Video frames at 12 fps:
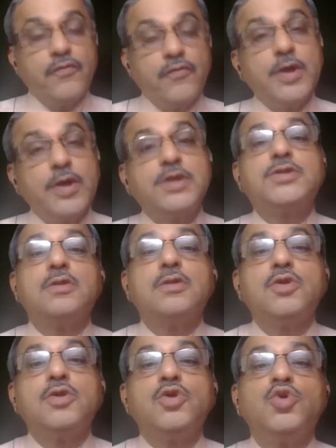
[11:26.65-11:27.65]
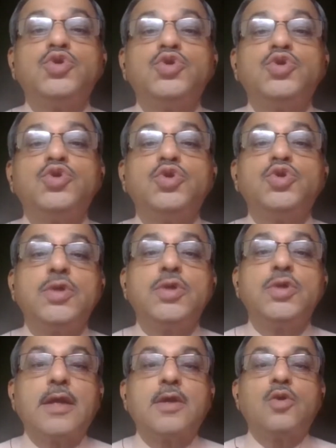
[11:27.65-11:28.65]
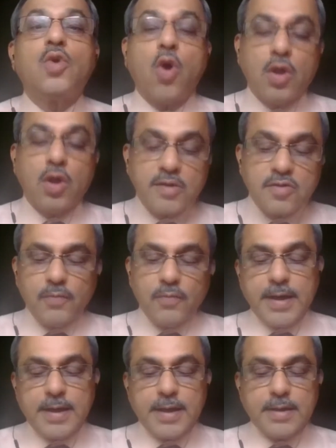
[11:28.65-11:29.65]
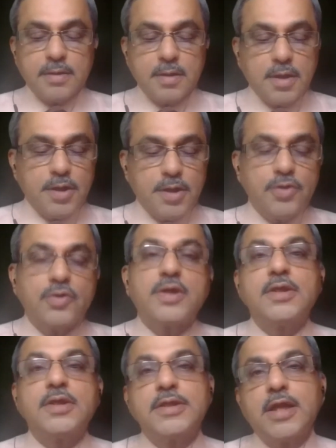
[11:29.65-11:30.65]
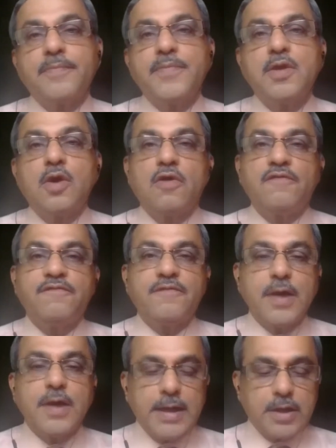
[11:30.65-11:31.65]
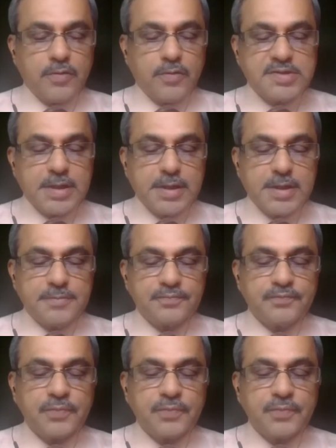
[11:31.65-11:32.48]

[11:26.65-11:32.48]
which you should take care to also maintain during the therapy of atorvastatin.